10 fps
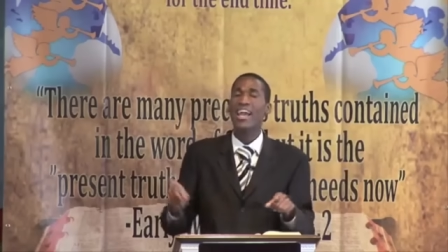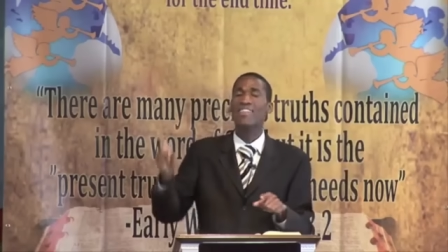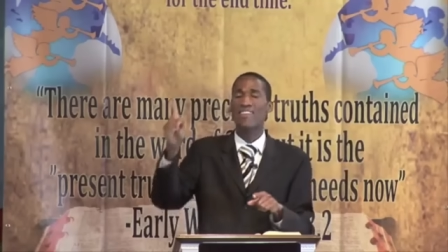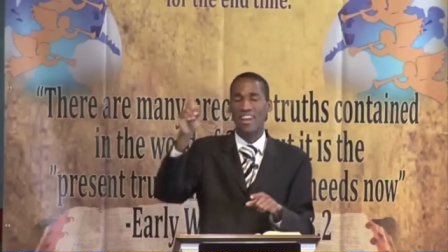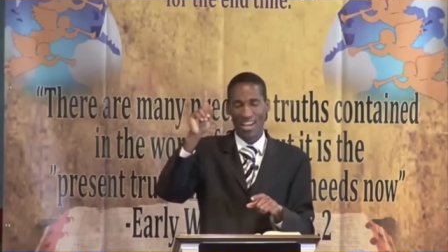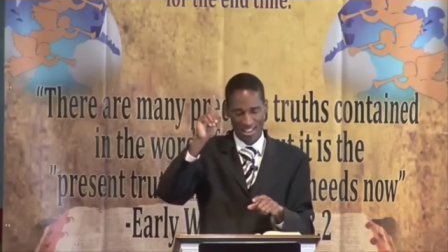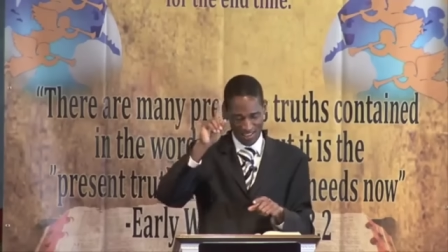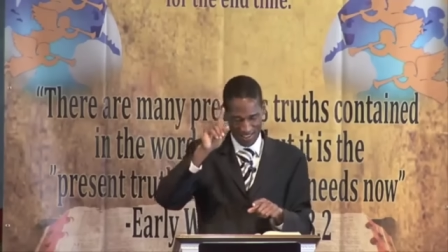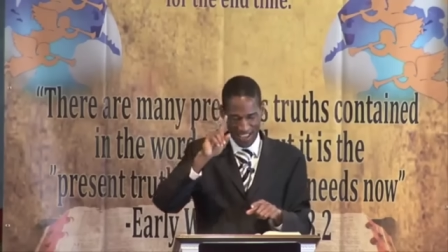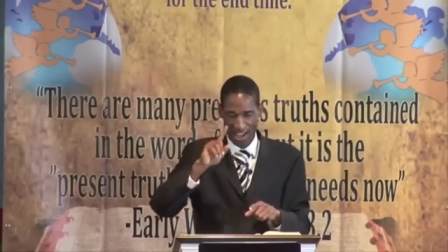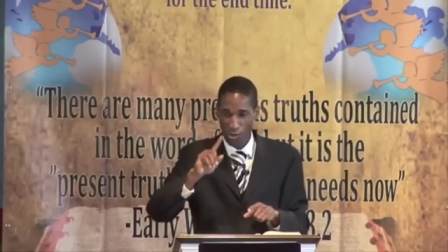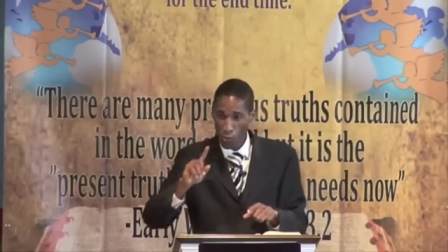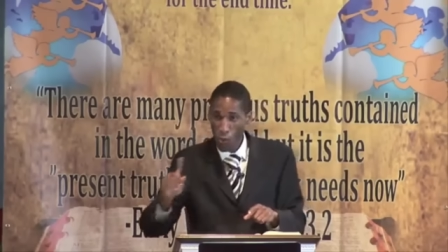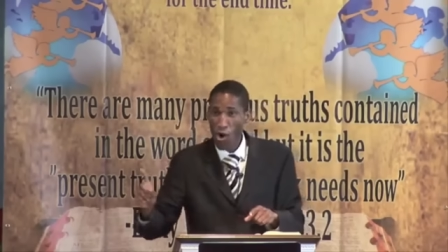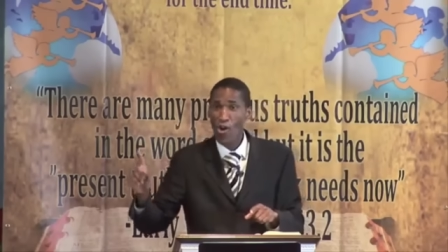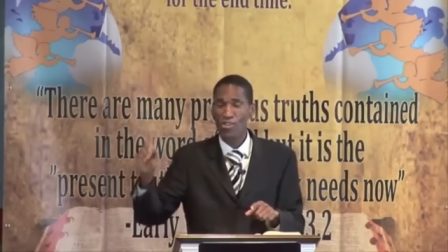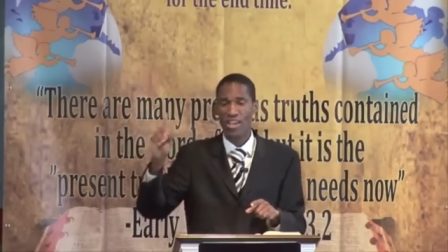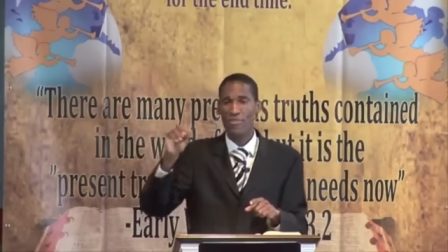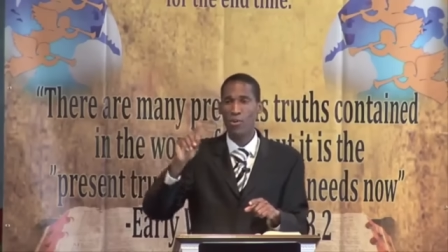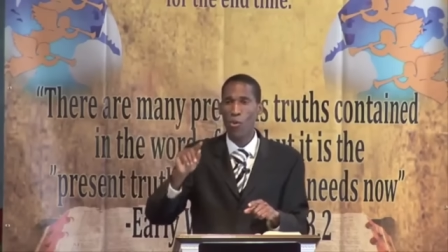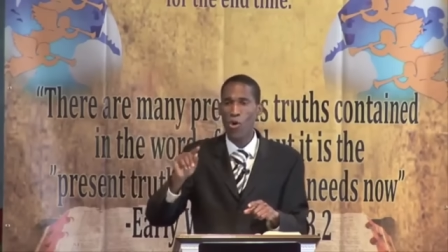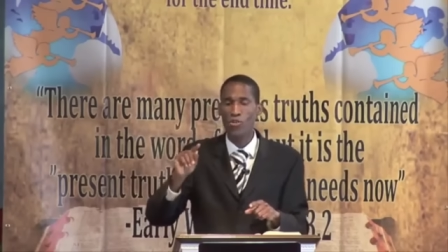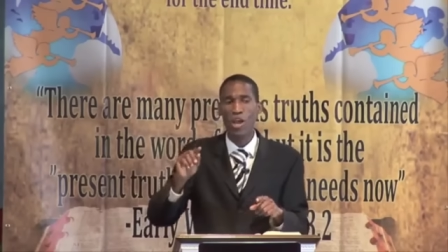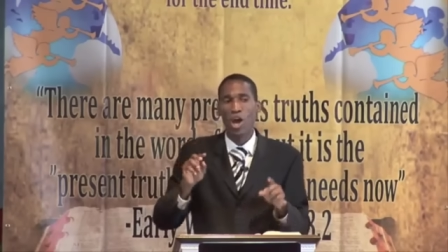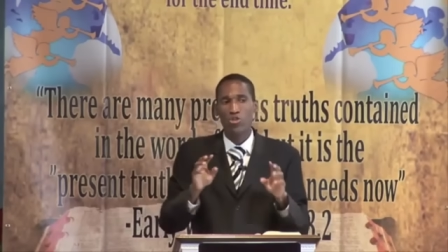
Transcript: It's going to get worse, even worse.